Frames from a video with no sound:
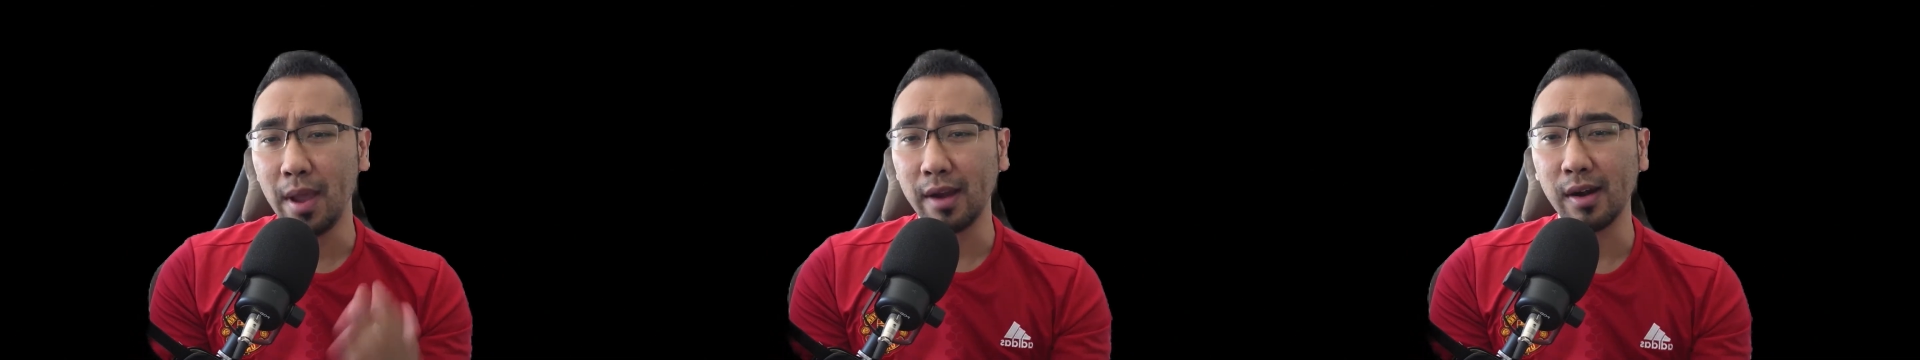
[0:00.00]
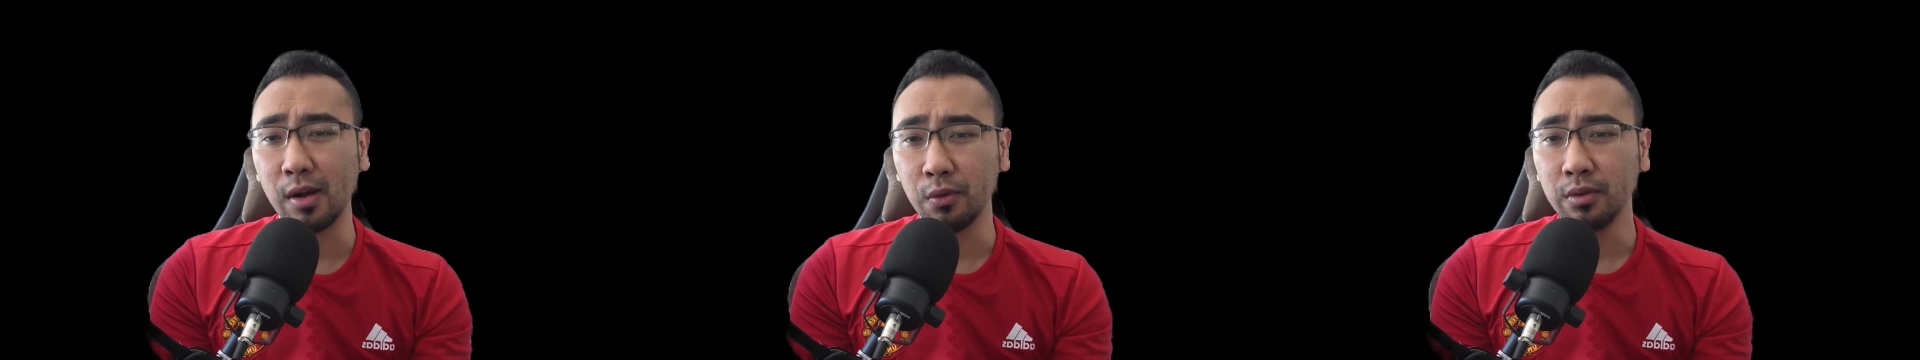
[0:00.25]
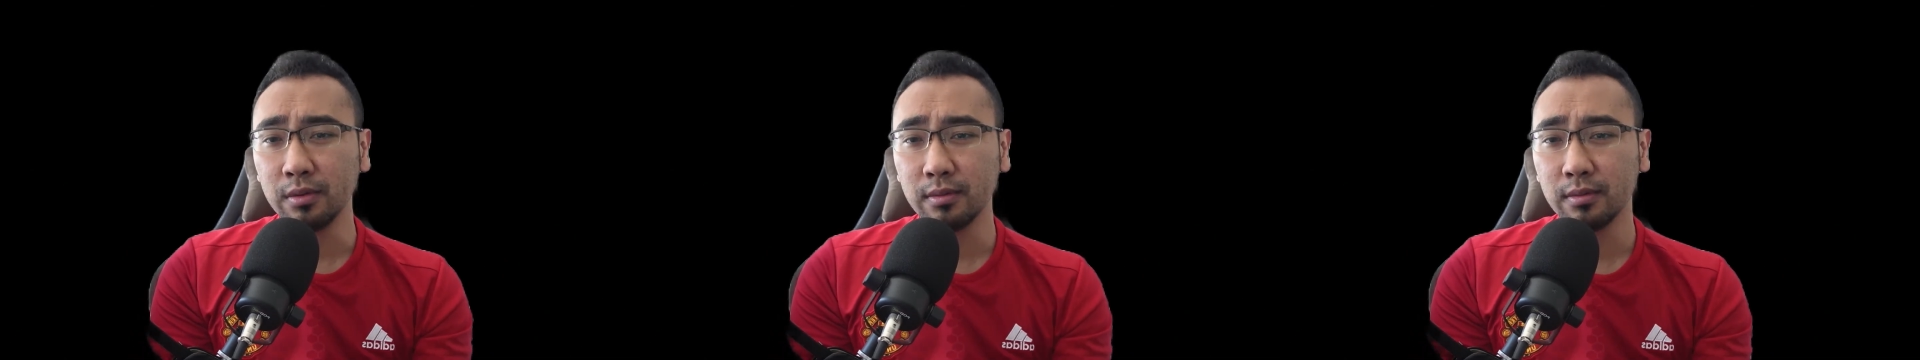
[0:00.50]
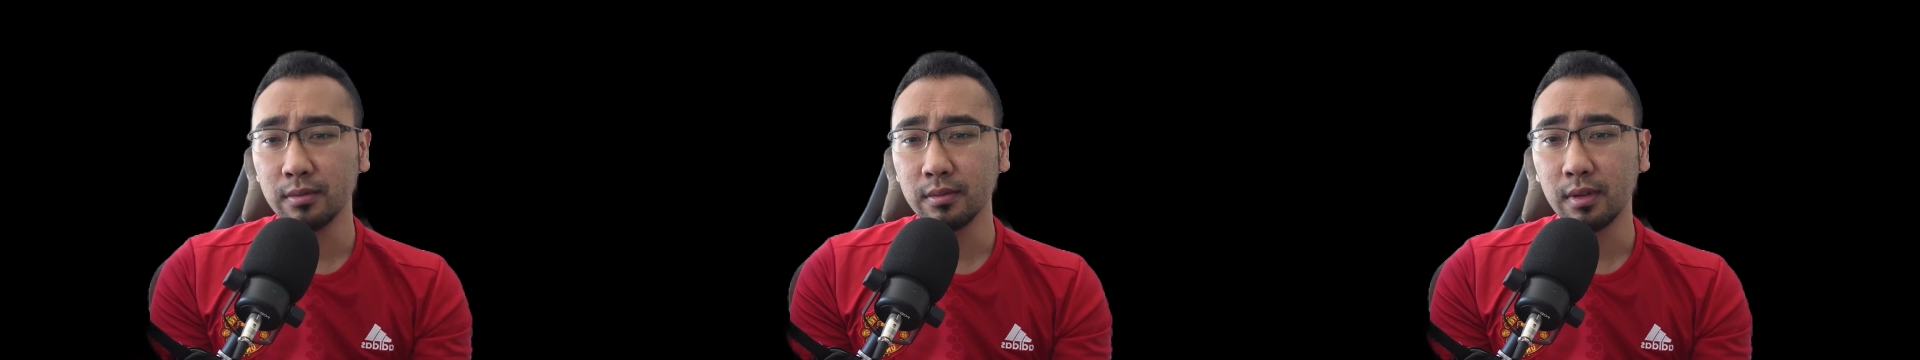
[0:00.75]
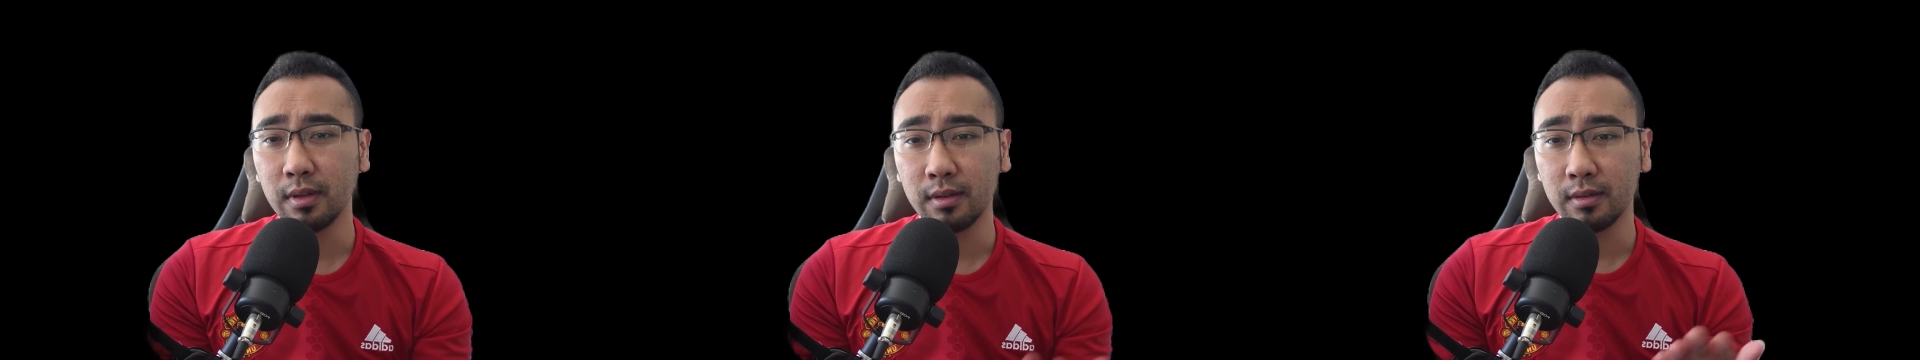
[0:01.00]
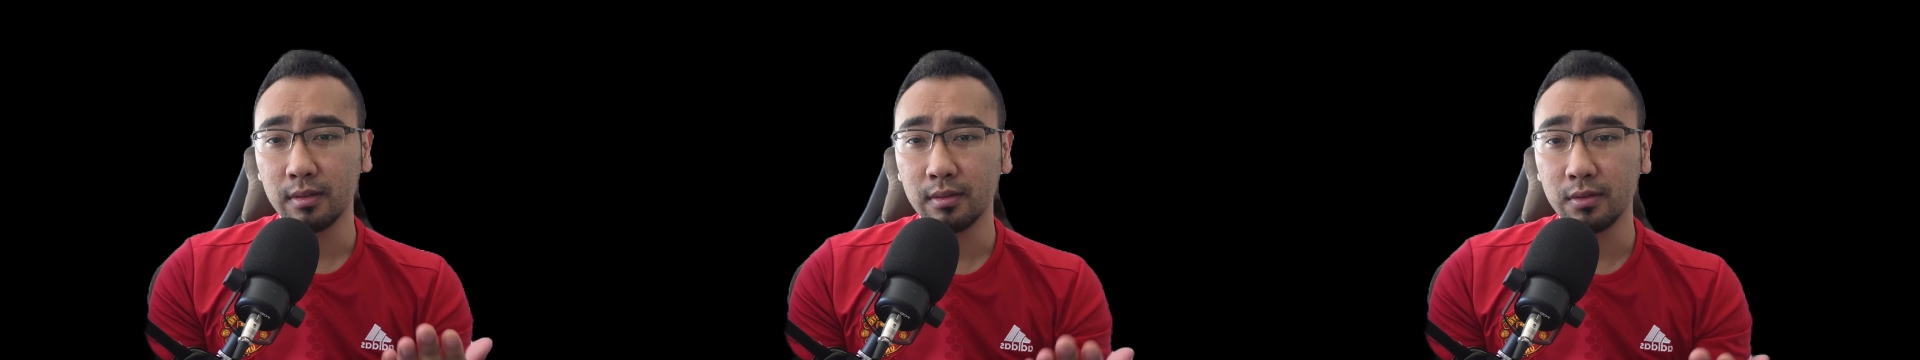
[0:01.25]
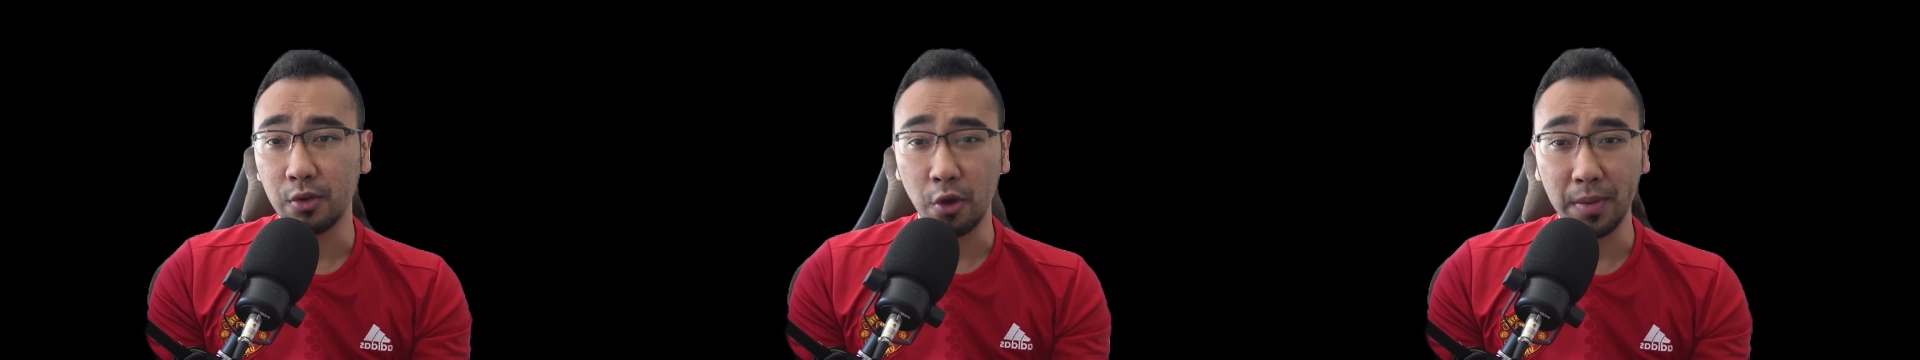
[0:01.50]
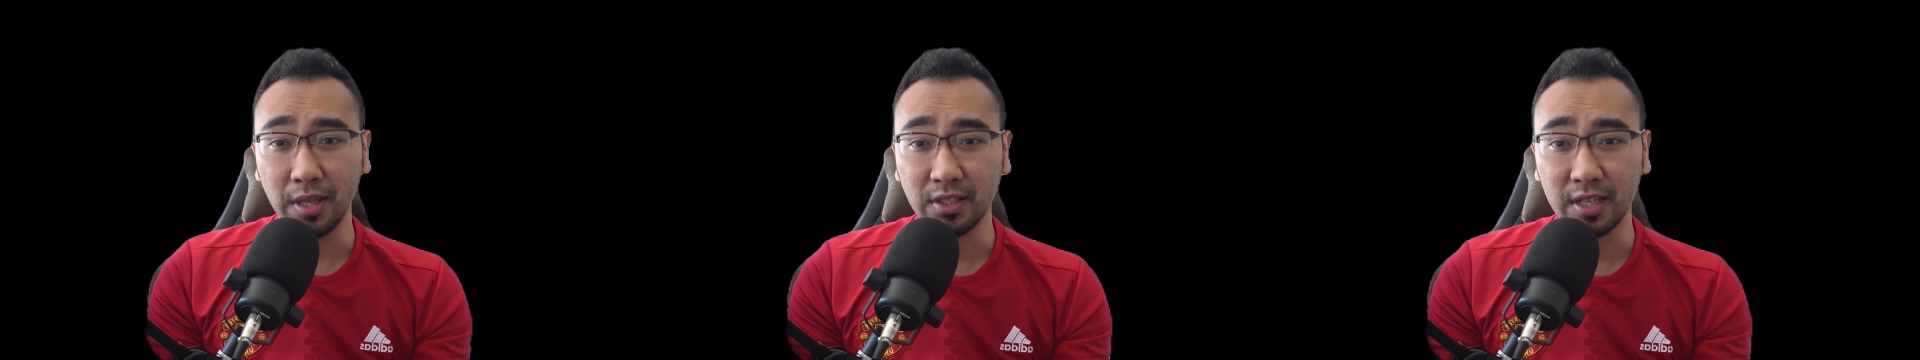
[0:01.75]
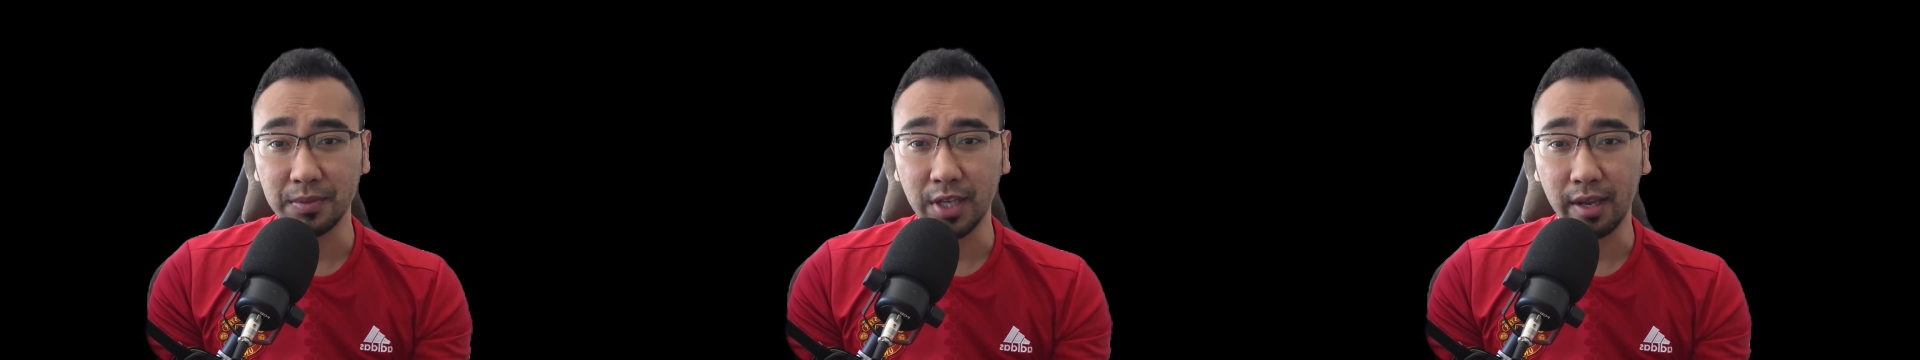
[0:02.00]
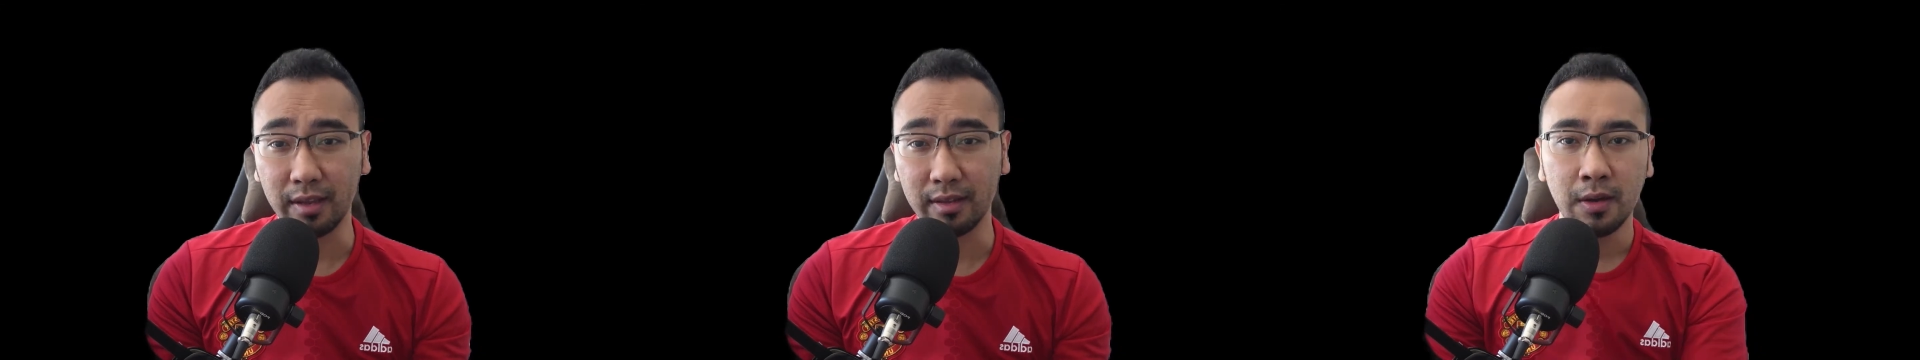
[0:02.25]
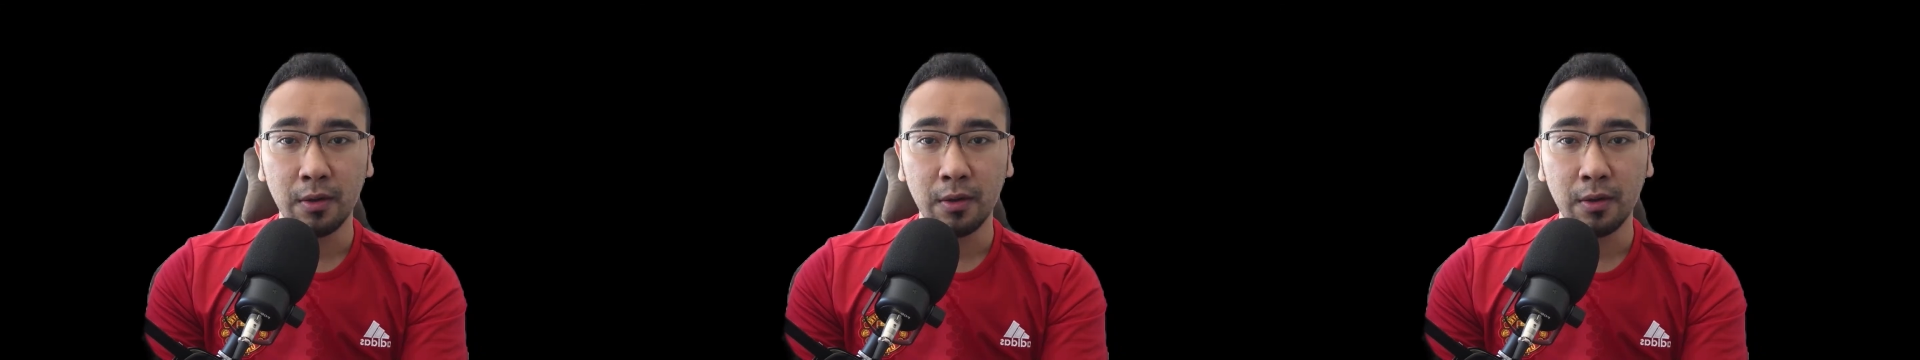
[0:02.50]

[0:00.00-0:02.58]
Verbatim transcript: background to your main subject.